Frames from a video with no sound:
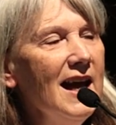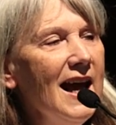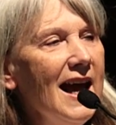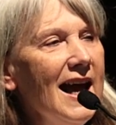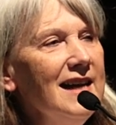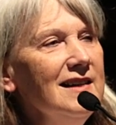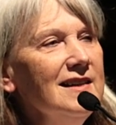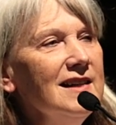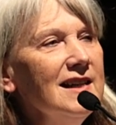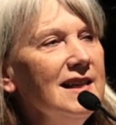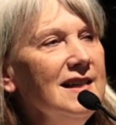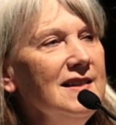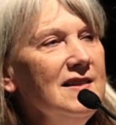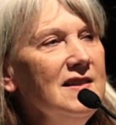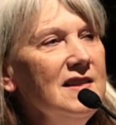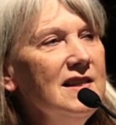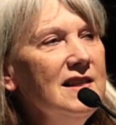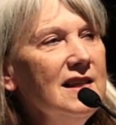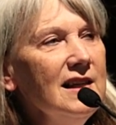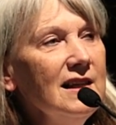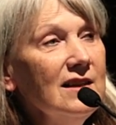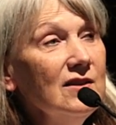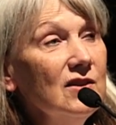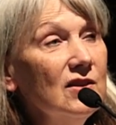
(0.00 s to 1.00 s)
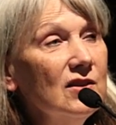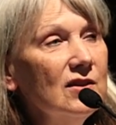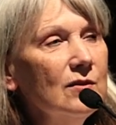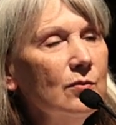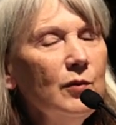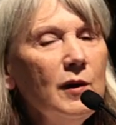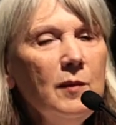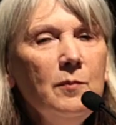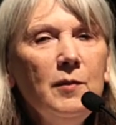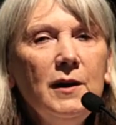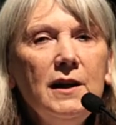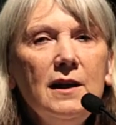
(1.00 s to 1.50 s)
And in this,
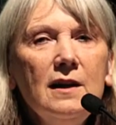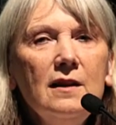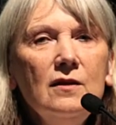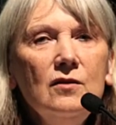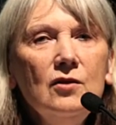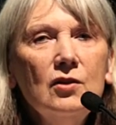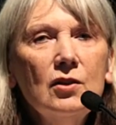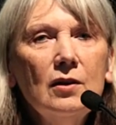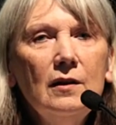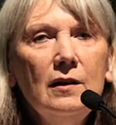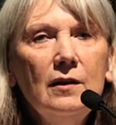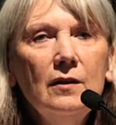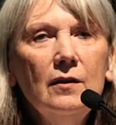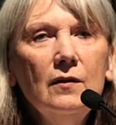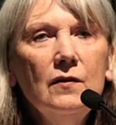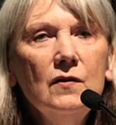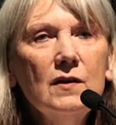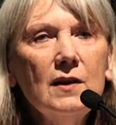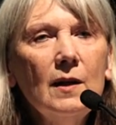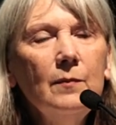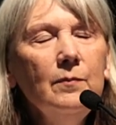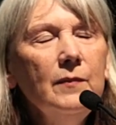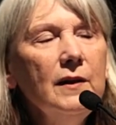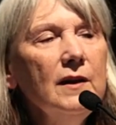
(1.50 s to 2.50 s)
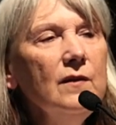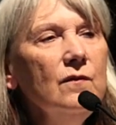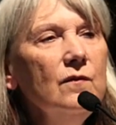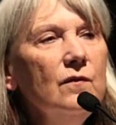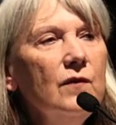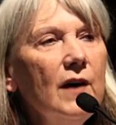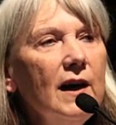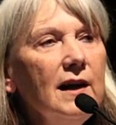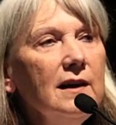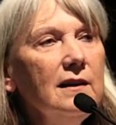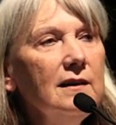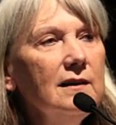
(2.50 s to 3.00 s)
we begin to learn something
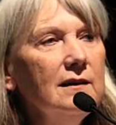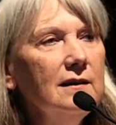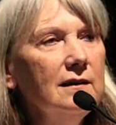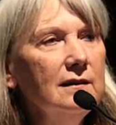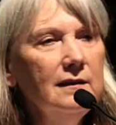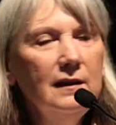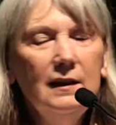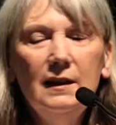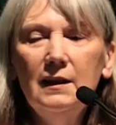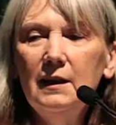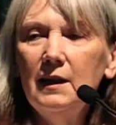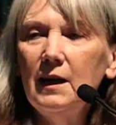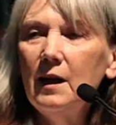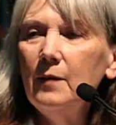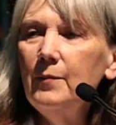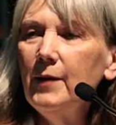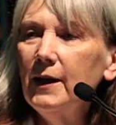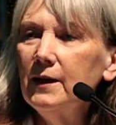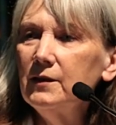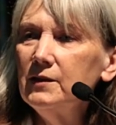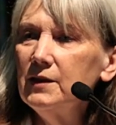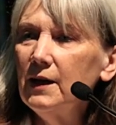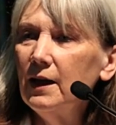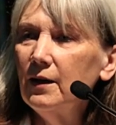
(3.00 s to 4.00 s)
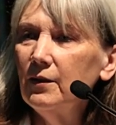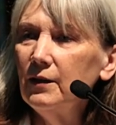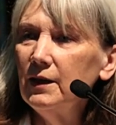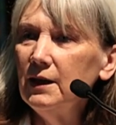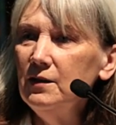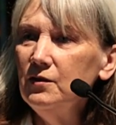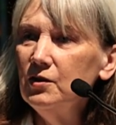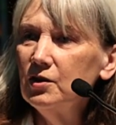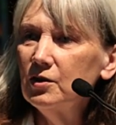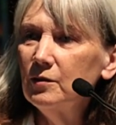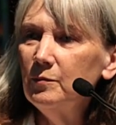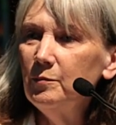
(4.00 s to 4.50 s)
vital about our
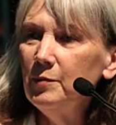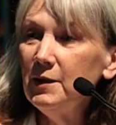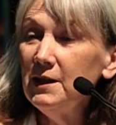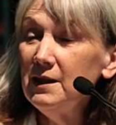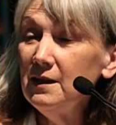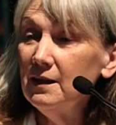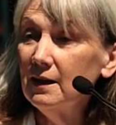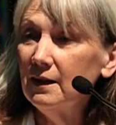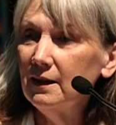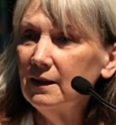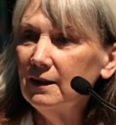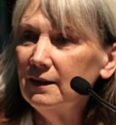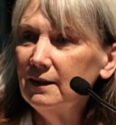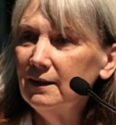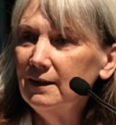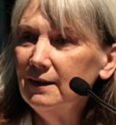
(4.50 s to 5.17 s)
interbeing,